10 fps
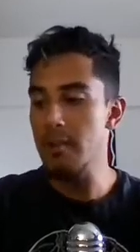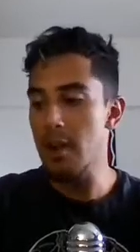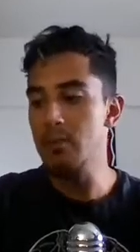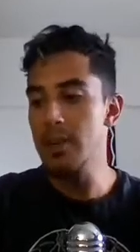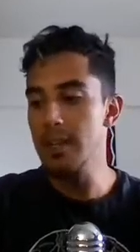
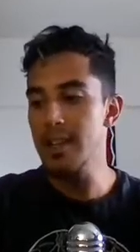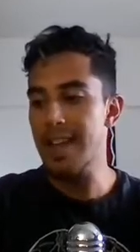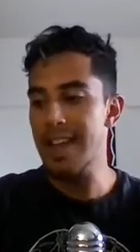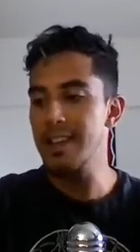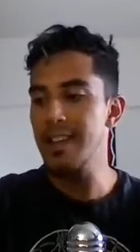and really
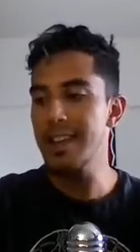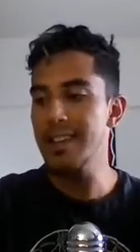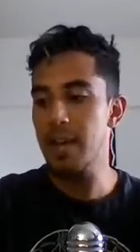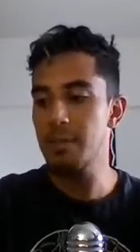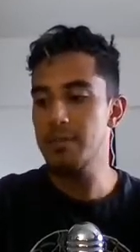like
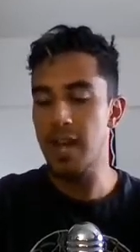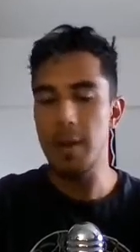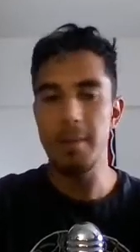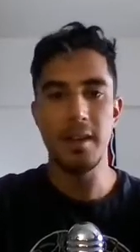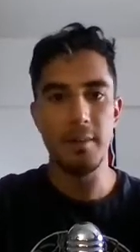any type of
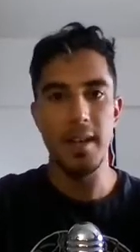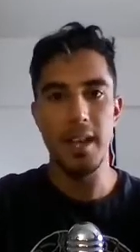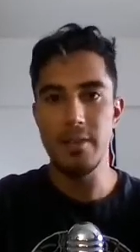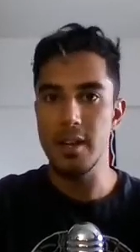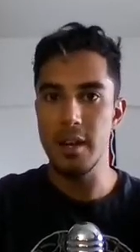domineering
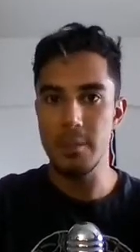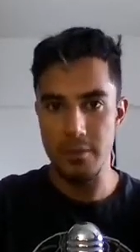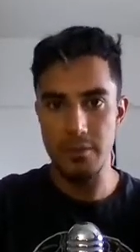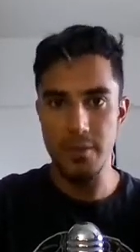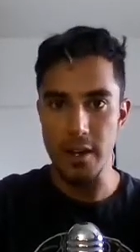behavior comes
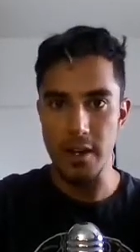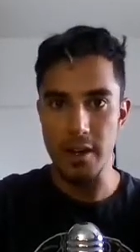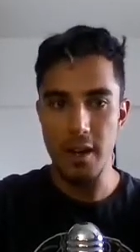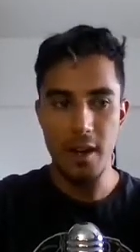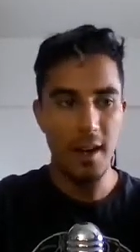from fear.